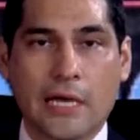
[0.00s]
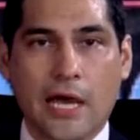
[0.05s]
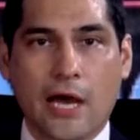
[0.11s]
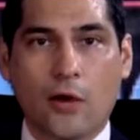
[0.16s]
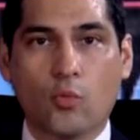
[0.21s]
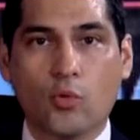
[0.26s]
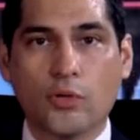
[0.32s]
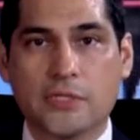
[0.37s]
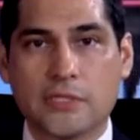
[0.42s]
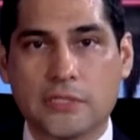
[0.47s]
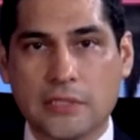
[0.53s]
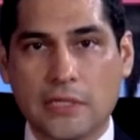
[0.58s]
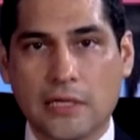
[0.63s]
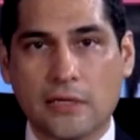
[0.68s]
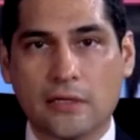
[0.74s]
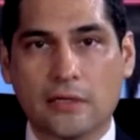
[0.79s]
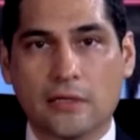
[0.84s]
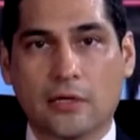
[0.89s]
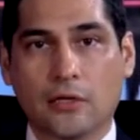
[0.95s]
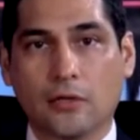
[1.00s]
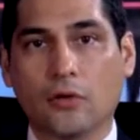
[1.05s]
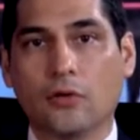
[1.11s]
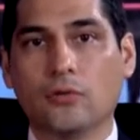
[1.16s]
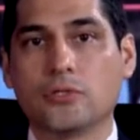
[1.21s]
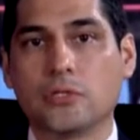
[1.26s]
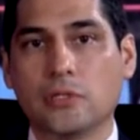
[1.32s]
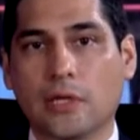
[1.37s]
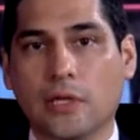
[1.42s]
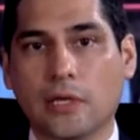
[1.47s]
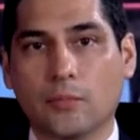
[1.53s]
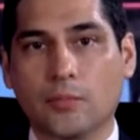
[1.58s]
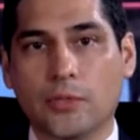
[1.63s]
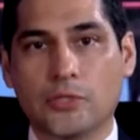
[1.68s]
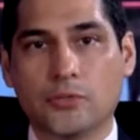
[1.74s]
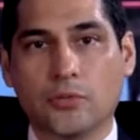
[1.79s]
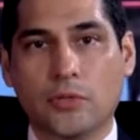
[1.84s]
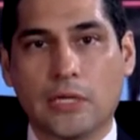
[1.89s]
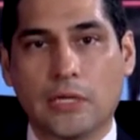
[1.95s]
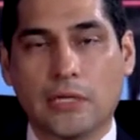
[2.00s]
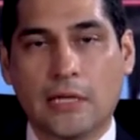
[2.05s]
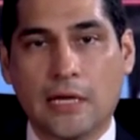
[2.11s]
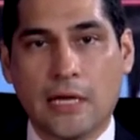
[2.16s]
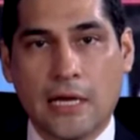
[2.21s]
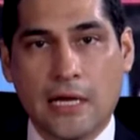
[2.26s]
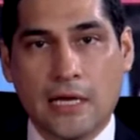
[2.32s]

and we see the close link between